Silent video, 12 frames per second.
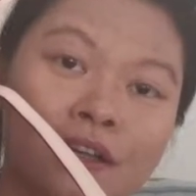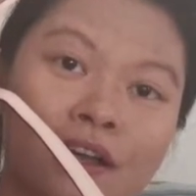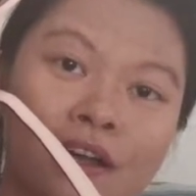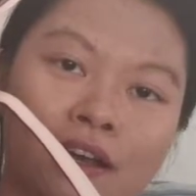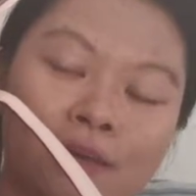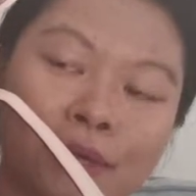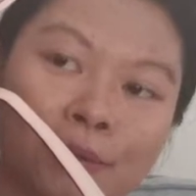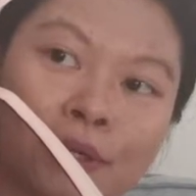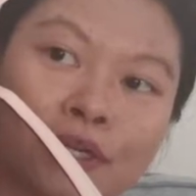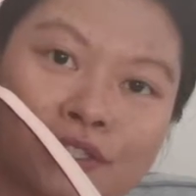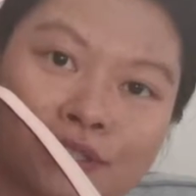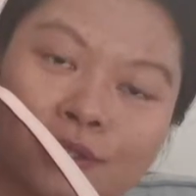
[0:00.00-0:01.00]
my
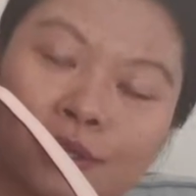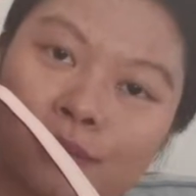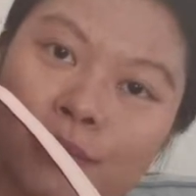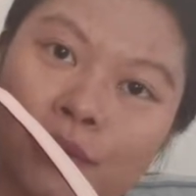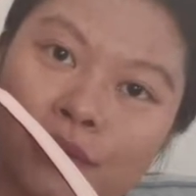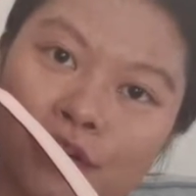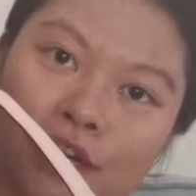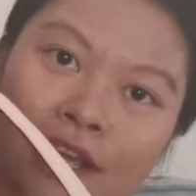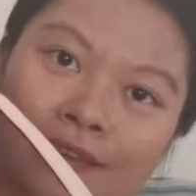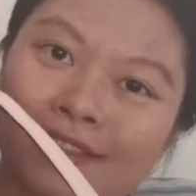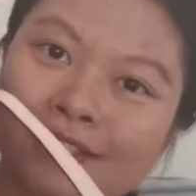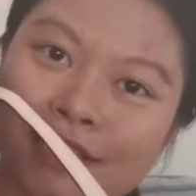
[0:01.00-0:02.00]
personal computer
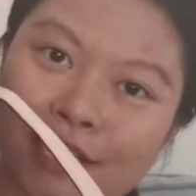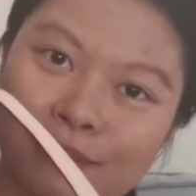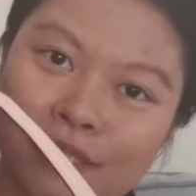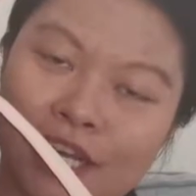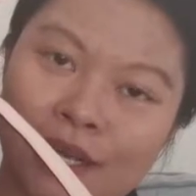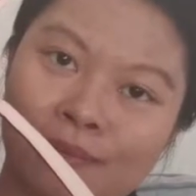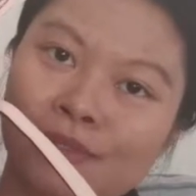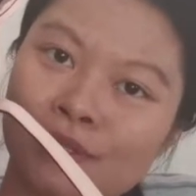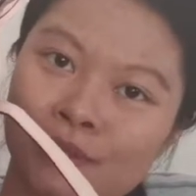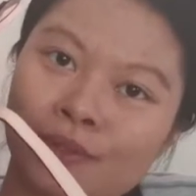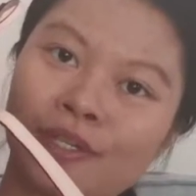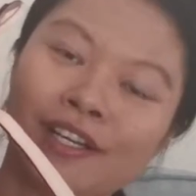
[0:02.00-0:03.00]
at the same time,
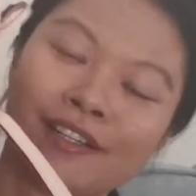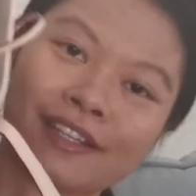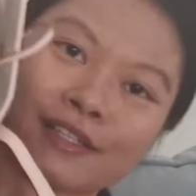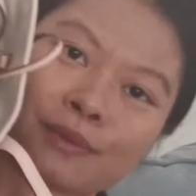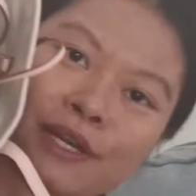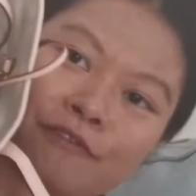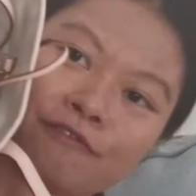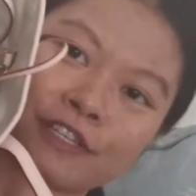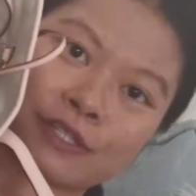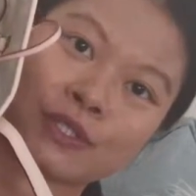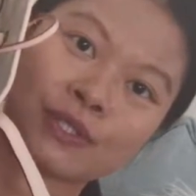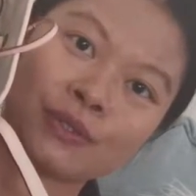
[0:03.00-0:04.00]
so that's why I
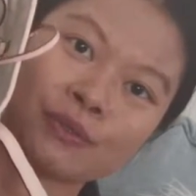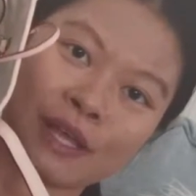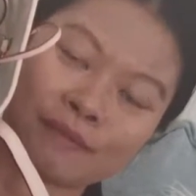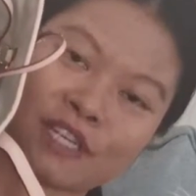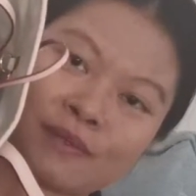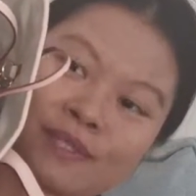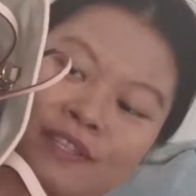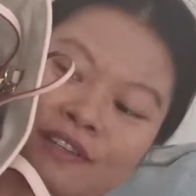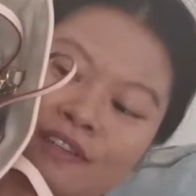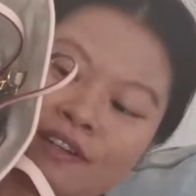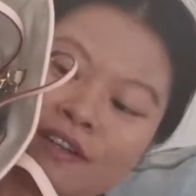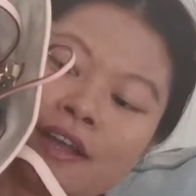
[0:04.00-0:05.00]
fit two laptops in
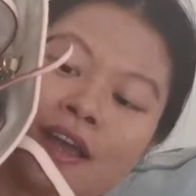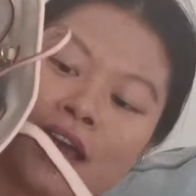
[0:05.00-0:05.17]
here.